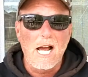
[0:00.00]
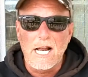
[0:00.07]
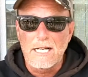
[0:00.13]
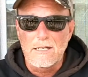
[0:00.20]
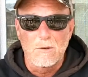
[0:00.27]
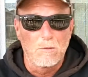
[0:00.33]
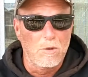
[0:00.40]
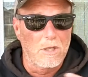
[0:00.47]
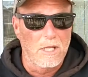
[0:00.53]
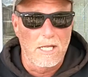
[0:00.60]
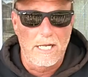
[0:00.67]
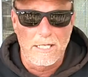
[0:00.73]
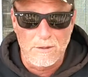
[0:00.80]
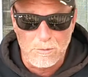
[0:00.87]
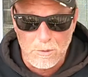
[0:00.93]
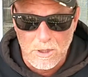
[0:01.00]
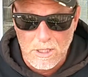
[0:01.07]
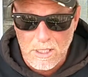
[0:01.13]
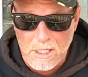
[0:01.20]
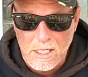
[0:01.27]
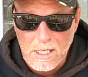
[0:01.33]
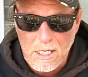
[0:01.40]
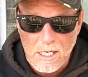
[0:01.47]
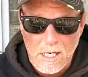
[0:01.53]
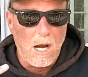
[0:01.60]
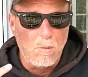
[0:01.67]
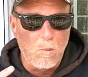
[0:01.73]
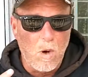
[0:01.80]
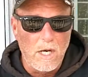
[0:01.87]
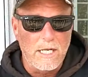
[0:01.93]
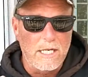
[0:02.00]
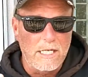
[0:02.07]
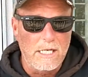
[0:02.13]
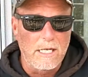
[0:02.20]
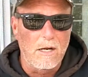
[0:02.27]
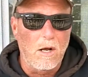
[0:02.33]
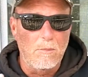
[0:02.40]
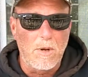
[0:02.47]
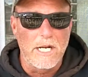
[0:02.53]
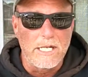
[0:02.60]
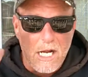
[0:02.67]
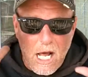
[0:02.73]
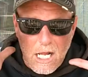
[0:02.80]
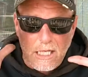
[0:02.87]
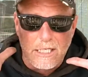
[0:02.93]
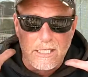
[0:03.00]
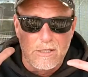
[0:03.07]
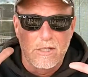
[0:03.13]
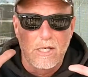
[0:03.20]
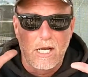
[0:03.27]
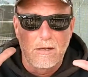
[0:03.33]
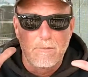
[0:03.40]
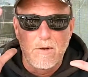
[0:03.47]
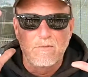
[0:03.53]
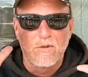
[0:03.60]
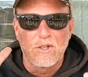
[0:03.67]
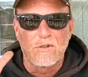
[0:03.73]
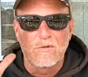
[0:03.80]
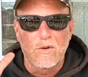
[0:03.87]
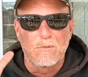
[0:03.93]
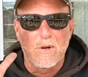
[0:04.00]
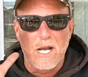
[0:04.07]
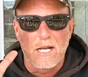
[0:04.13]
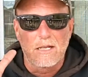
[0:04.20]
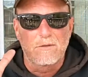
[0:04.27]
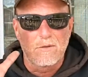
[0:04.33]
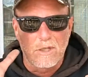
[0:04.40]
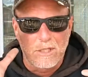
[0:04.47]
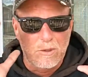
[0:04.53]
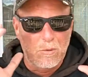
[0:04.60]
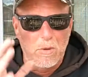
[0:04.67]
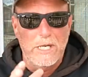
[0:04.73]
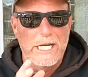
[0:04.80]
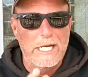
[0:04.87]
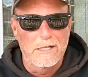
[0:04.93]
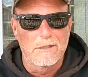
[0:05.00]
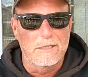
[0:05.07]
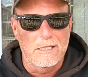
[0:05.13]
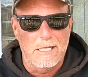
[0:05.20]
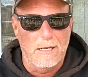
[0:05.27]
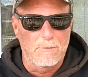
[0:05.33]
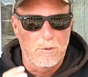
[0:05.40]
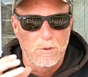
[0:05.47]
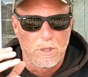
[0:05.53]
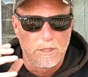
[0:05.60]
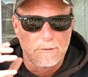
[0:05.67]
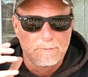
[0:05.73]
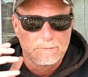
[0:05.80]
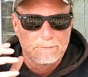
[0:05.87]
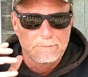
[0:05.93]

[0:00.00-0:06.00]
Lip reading: I didn't know where the lakes were. I wanted to get all my knowledge. I'd been fishing for bass for like 20 years at that point.